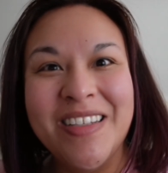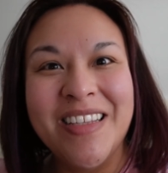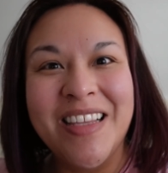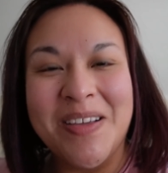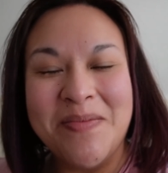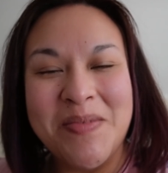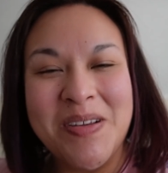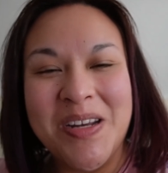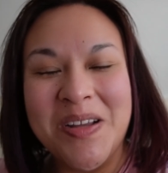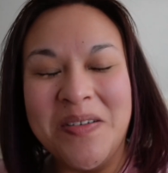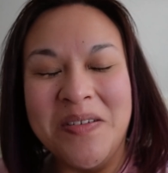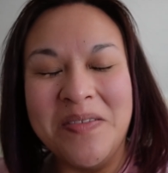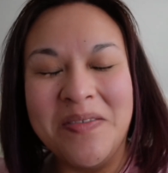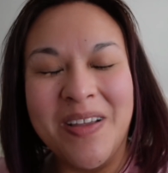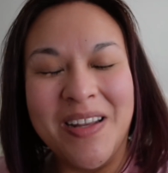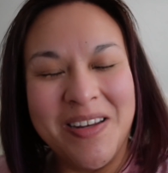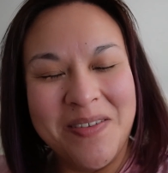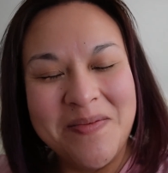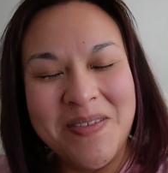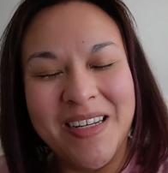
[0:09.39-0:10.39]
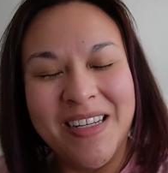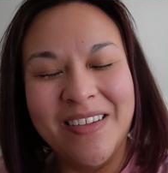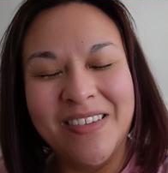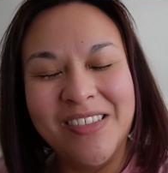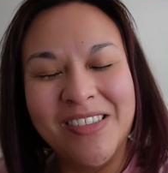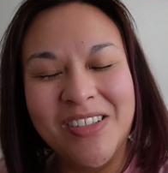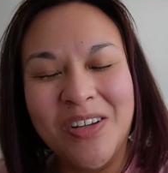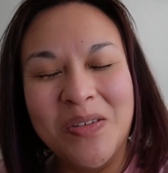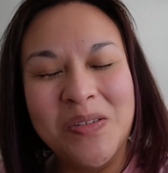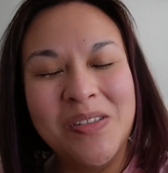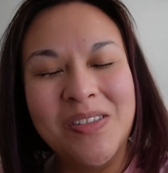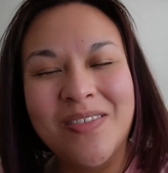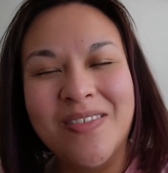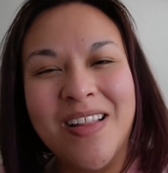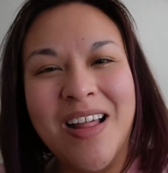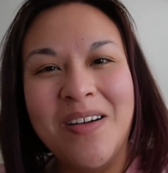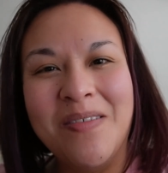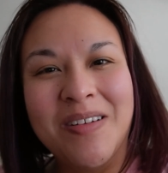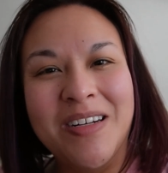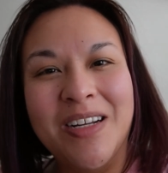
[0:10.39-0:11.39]
Let me know if anybody else goes through
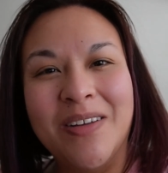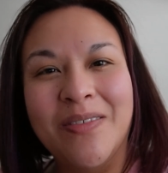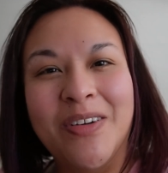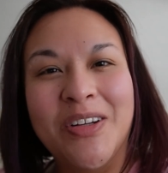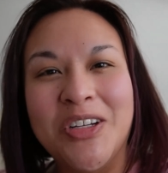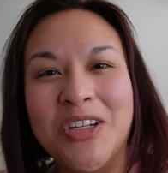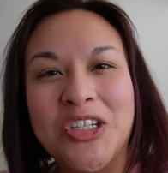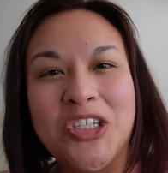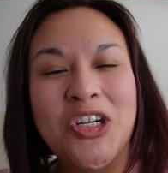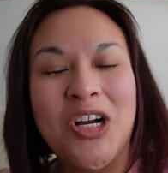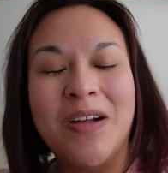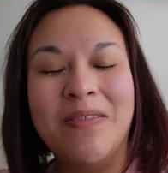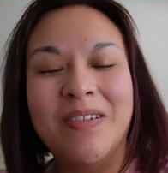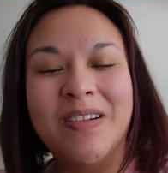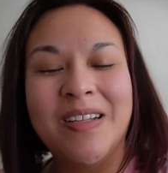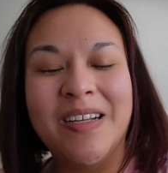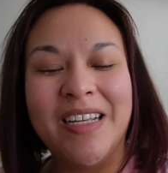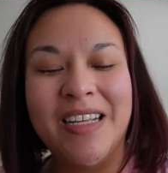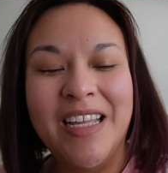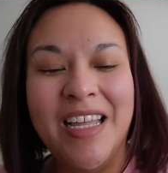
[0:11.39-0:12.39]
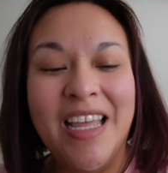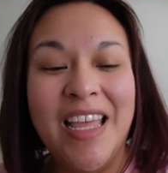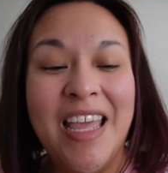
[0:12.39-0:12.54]
that whenever you're traveling.